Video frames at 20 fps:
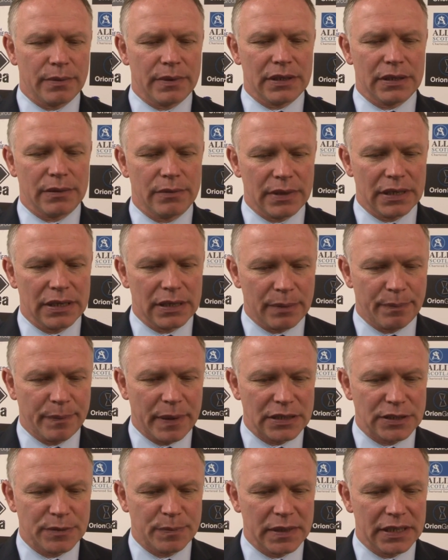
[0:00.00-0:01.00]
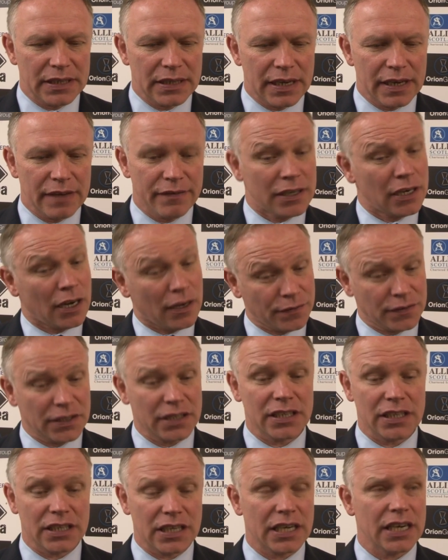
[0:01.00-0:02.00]
with the pitch being heavy, and I have to
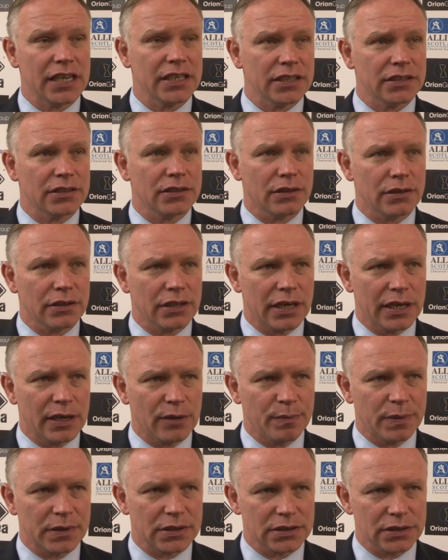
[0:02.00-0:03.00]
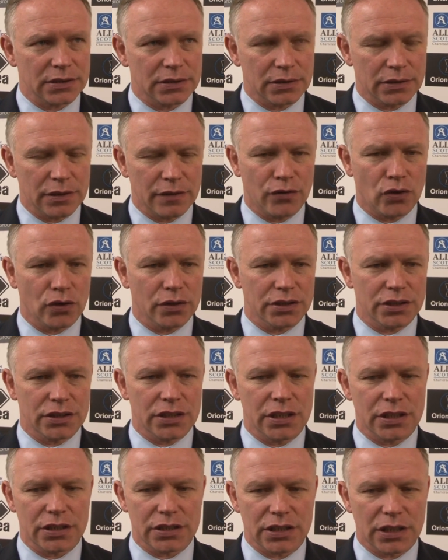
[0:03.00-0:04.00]
give credit to all the helpers and all the
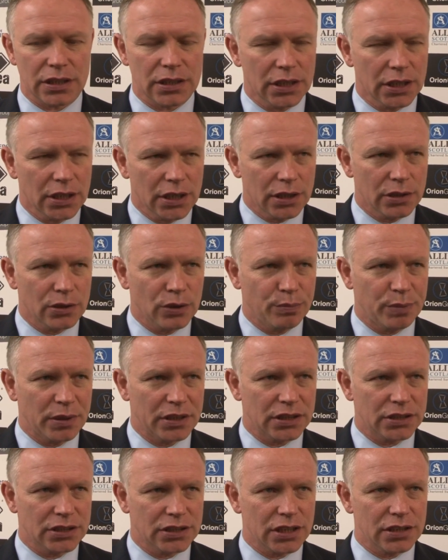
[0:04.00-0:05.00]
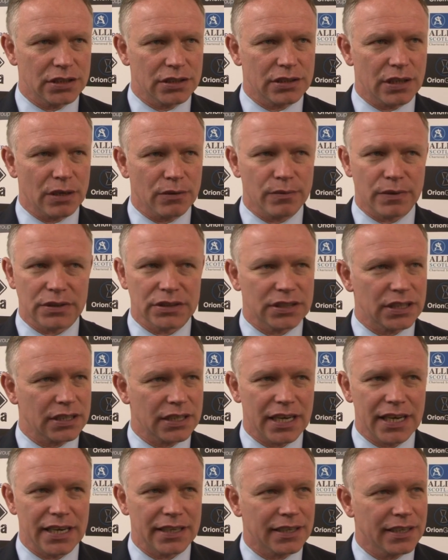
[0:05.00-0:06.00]
volunteers that put the sheets down once
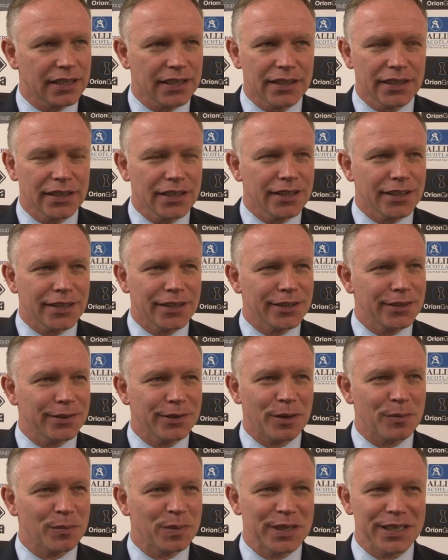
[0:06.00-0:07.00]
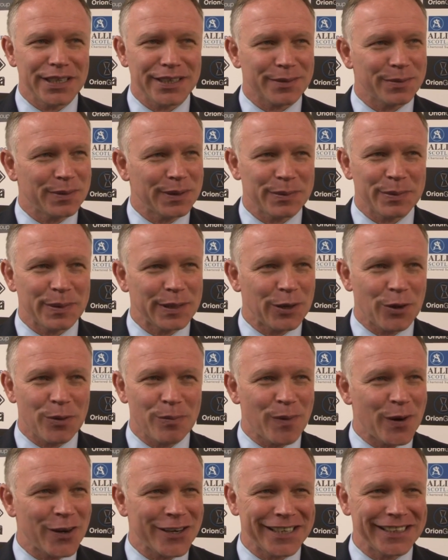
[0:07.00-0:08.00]
again. Up here we all
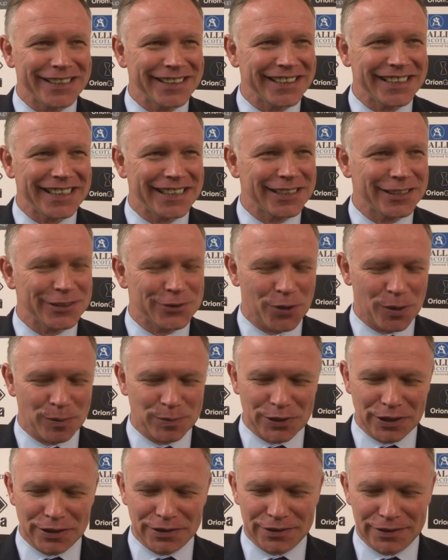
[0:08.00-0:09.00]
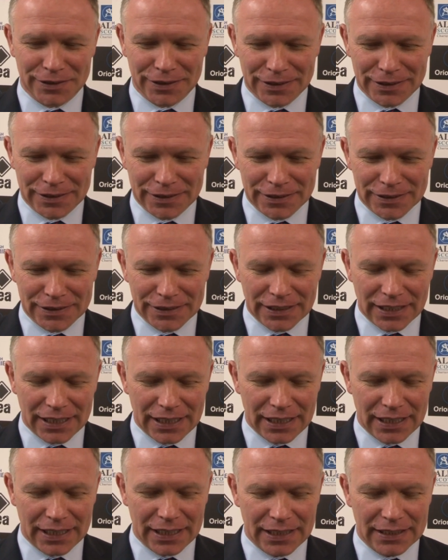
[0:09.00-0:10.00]
muck in and get the job done,
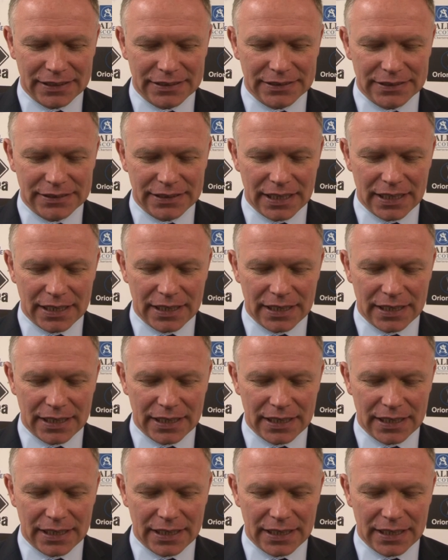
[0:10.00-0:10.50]
and